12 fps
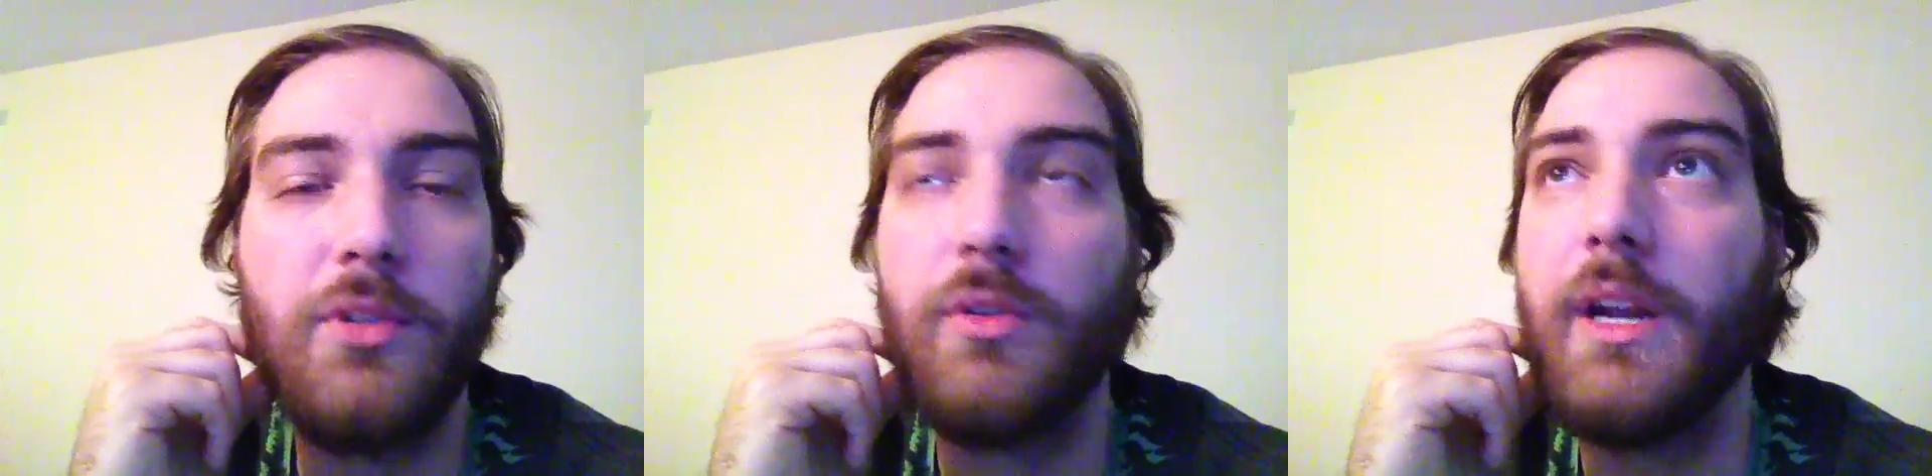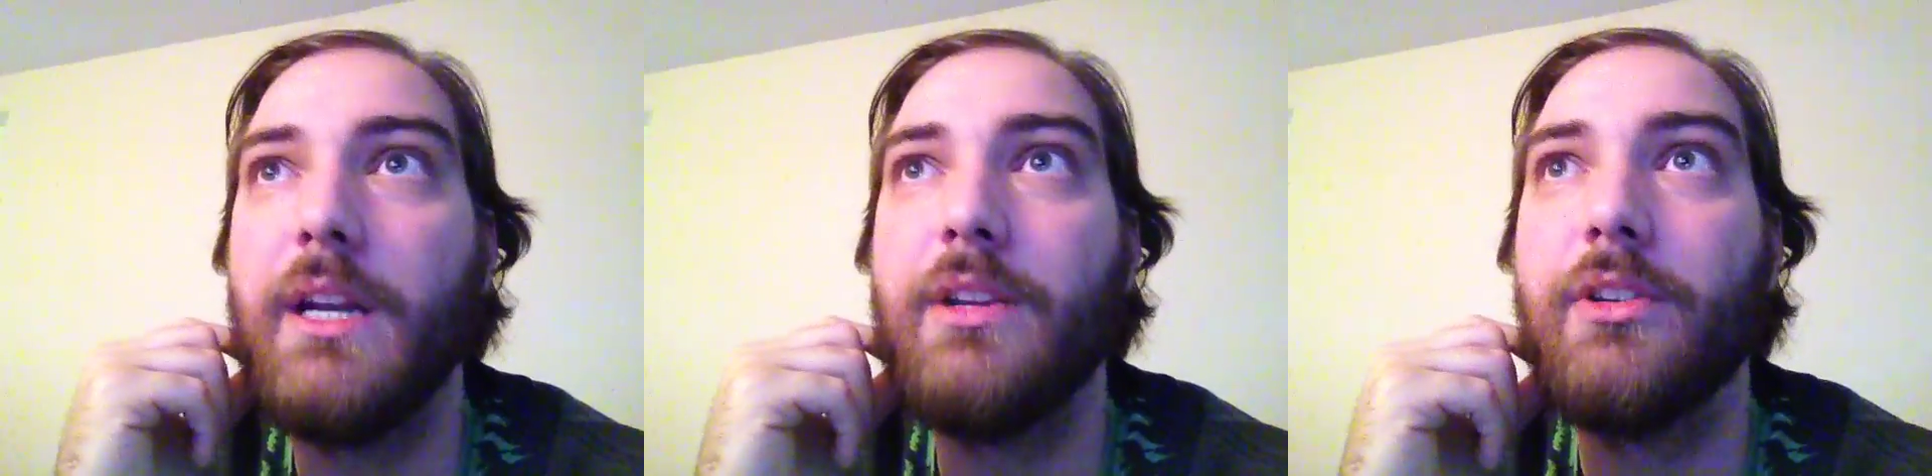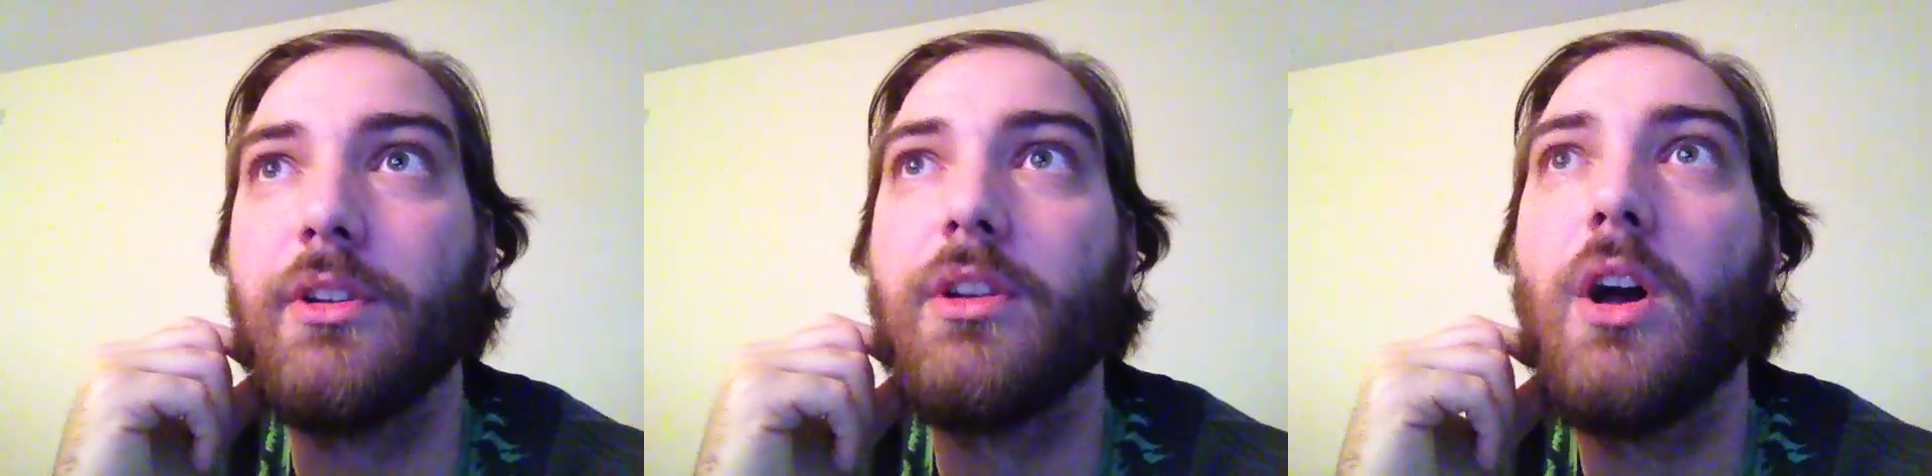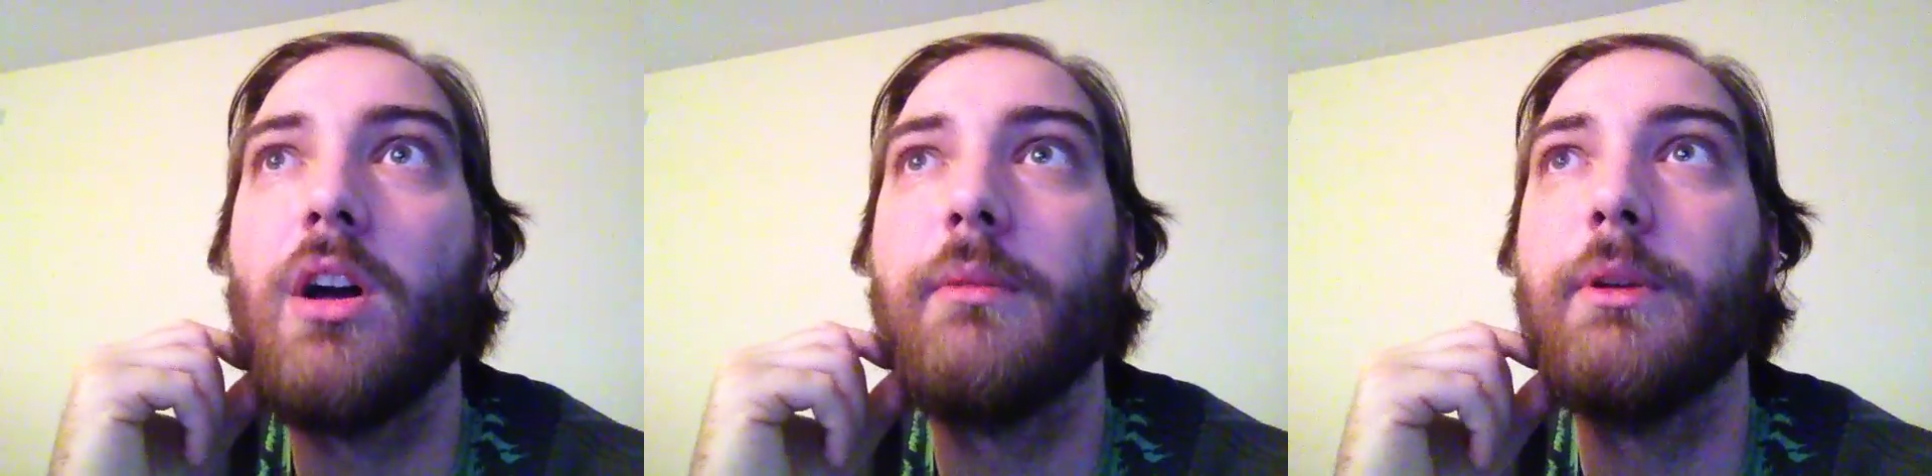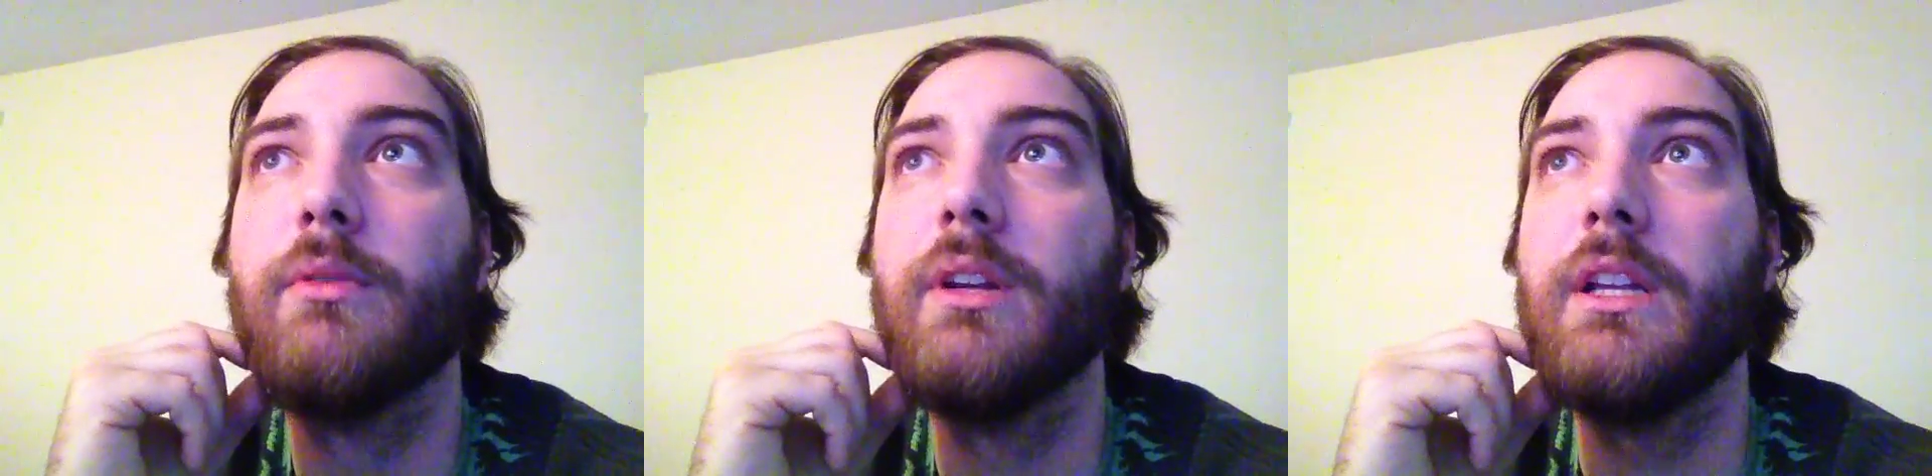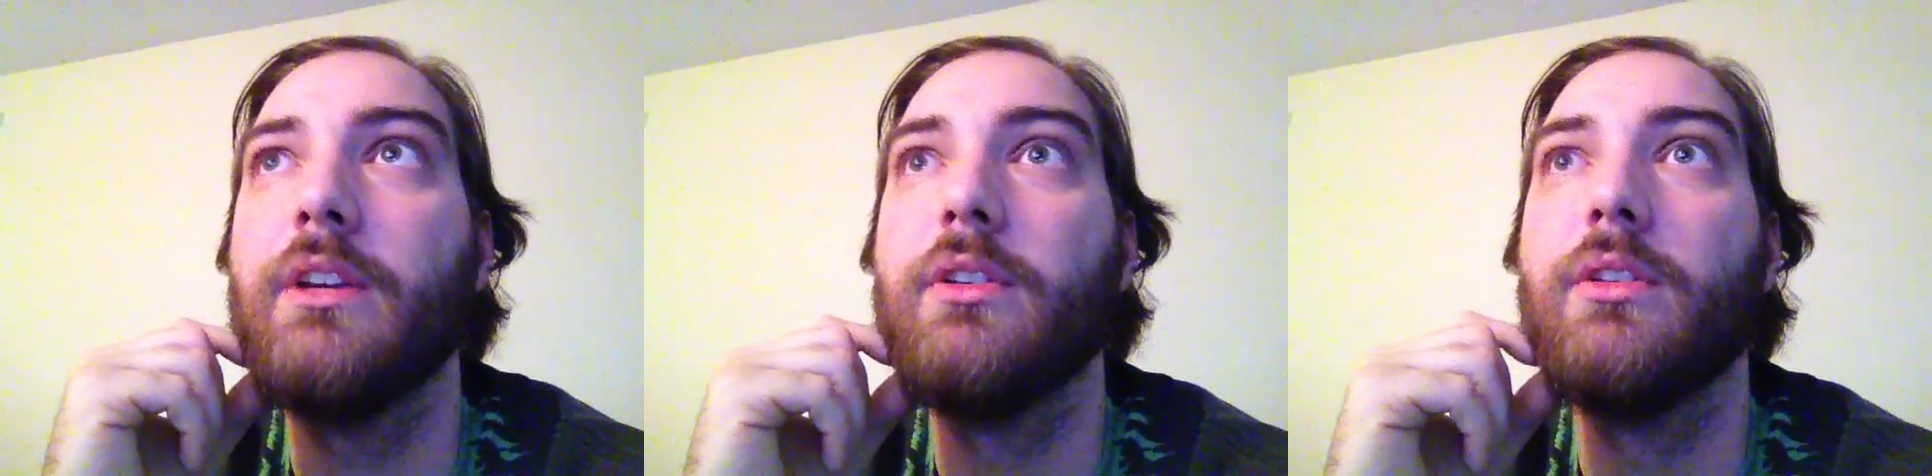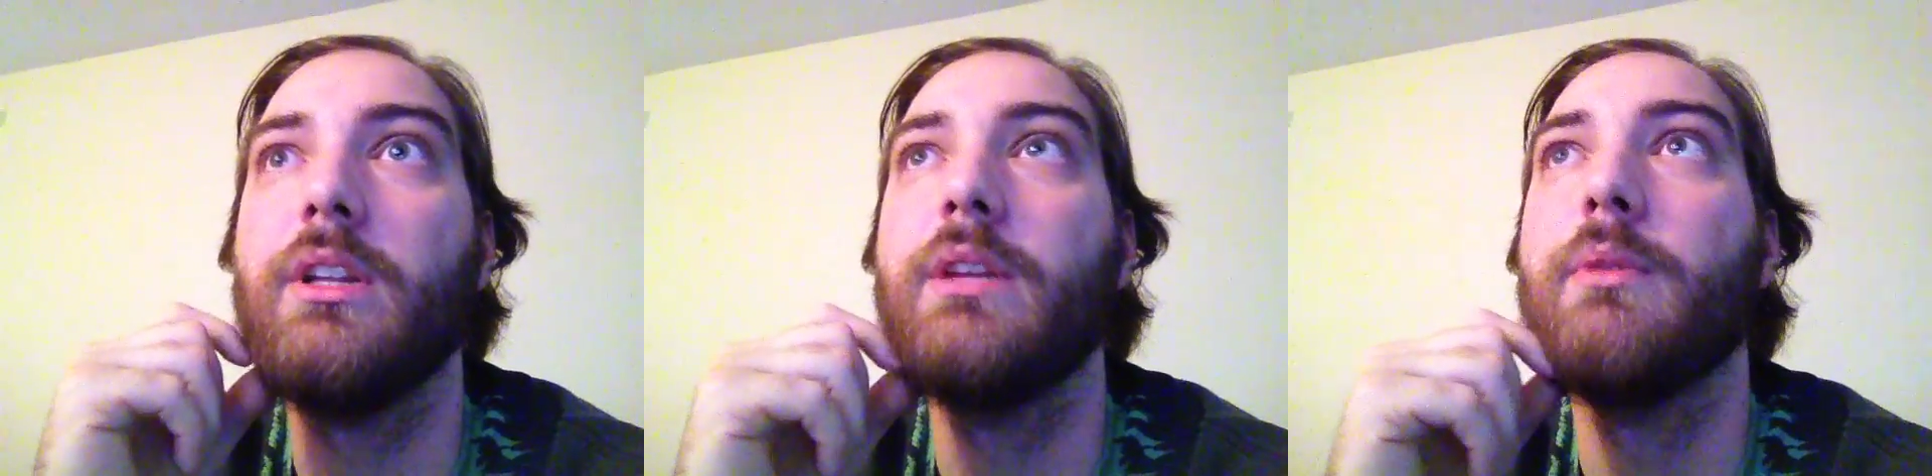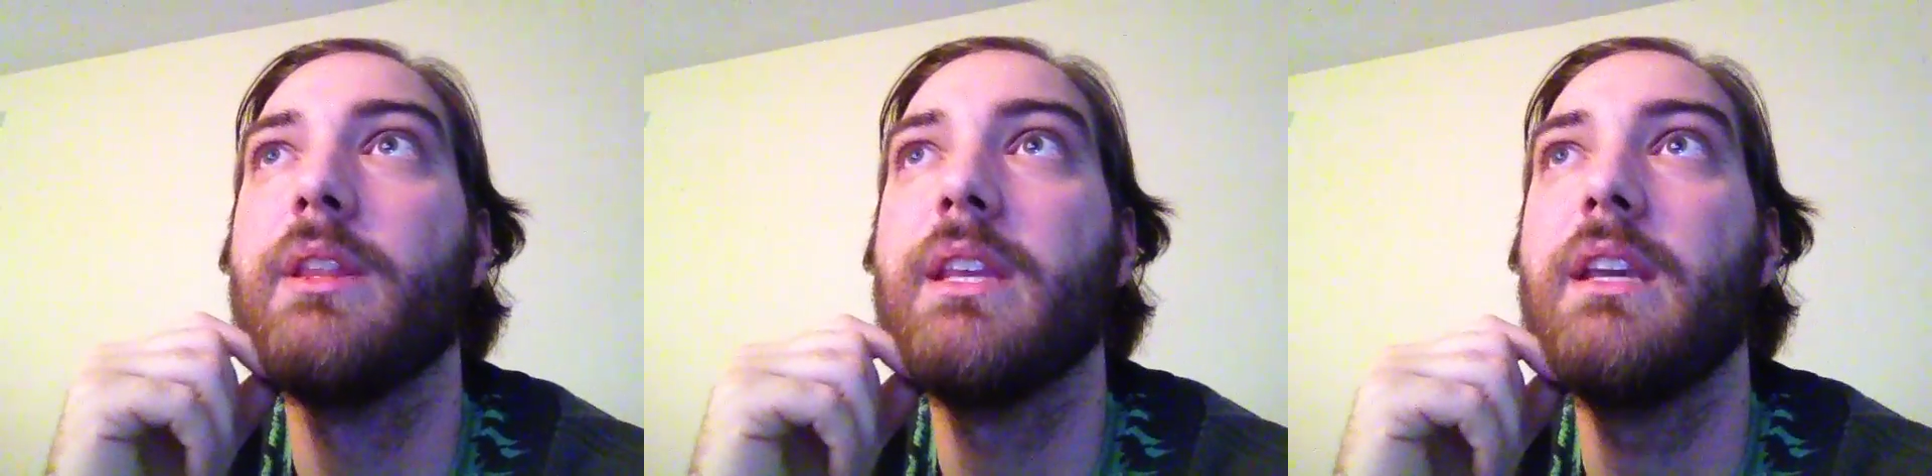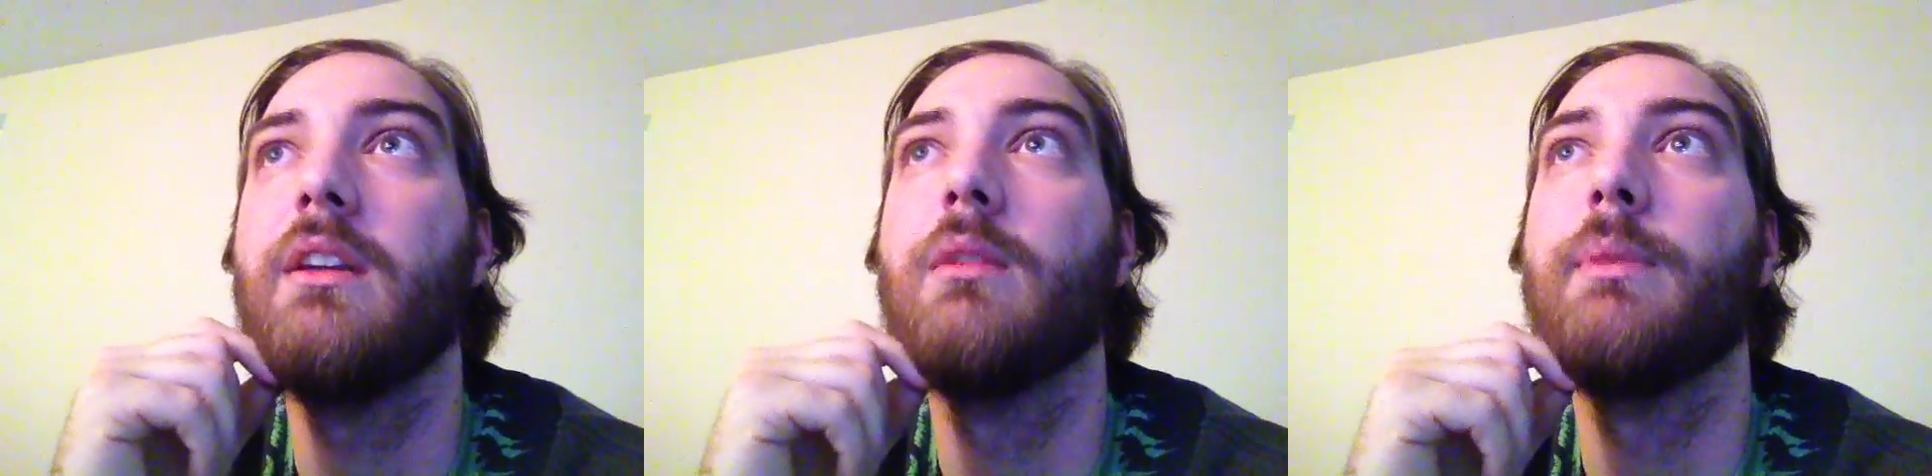draining your economy really early with Eater,